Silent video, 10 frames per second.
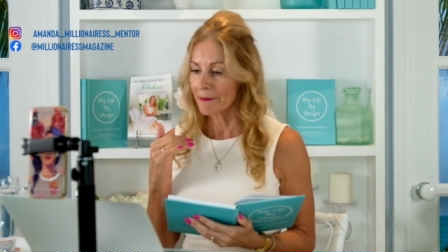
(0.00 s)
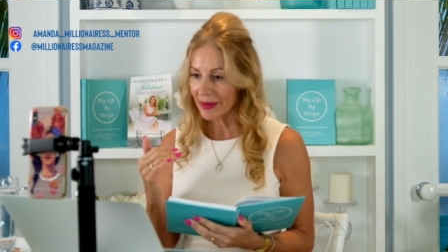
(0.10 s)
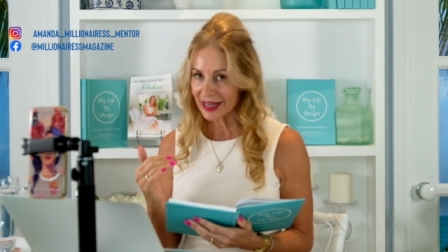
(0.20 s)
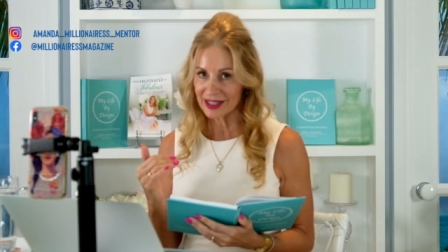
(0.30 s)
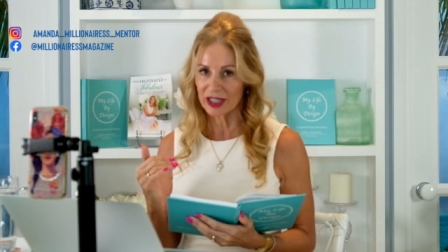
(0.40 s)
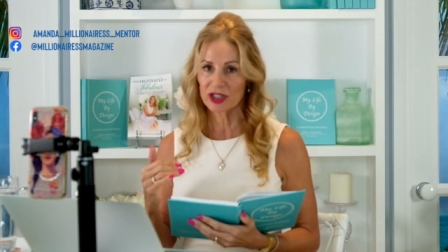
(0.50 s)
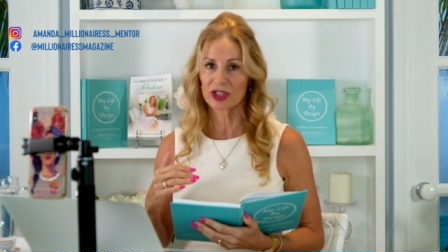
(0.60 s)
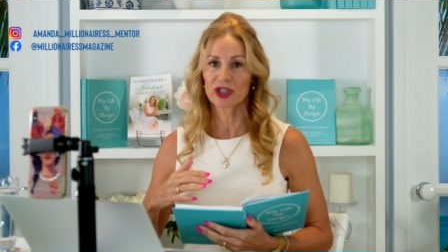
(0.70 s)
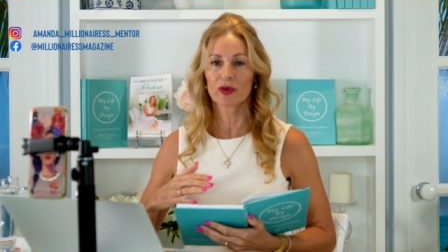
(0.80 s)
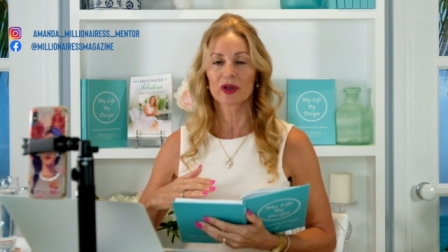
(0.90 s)
message
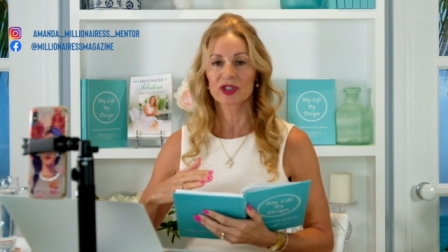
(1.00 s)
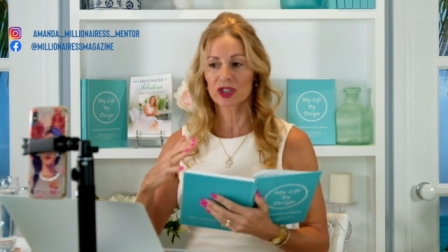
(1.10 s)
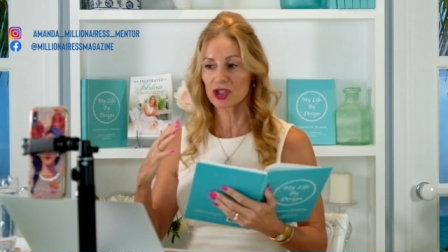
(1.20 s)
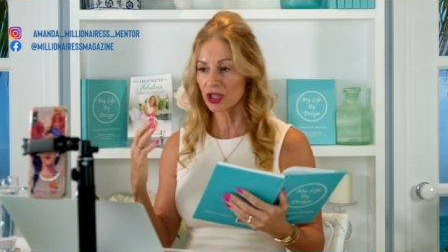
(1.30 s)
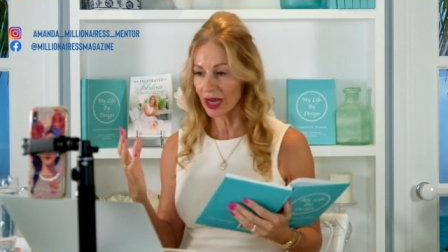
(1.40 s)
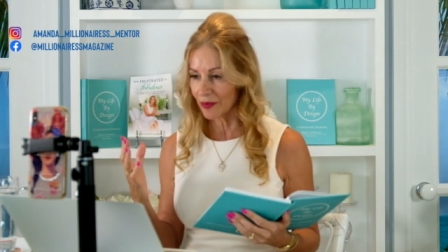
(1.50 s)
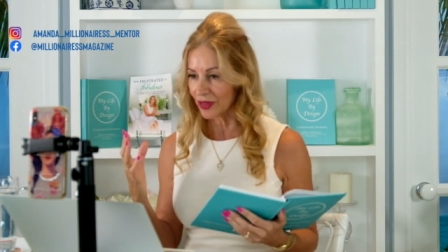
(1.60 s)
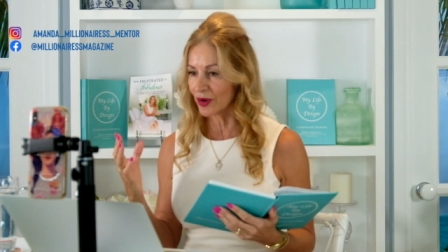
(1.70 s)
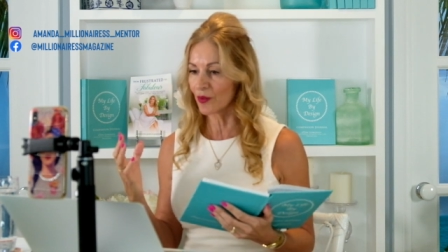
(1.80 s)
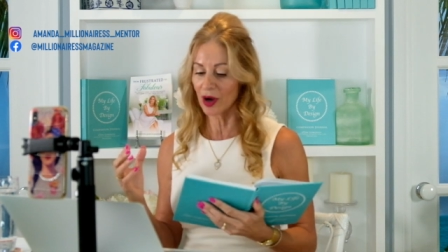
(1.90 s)
that she wants to share
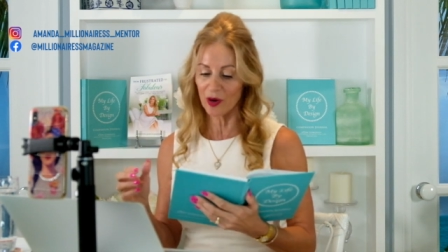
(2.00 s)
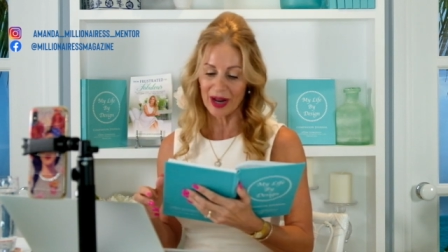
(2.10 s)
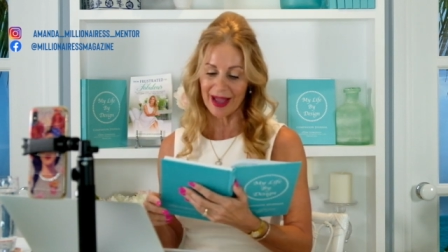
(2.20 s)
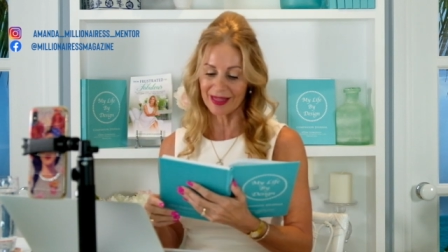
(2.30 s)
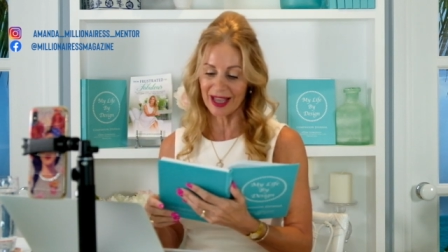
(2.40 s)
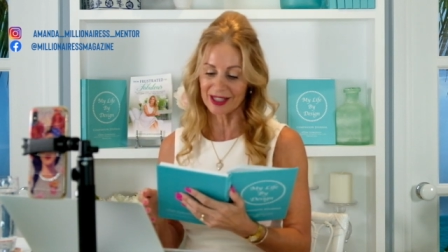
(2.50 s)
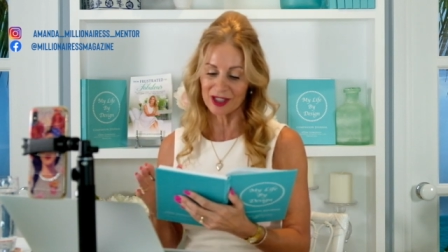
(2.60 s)
with the world out there.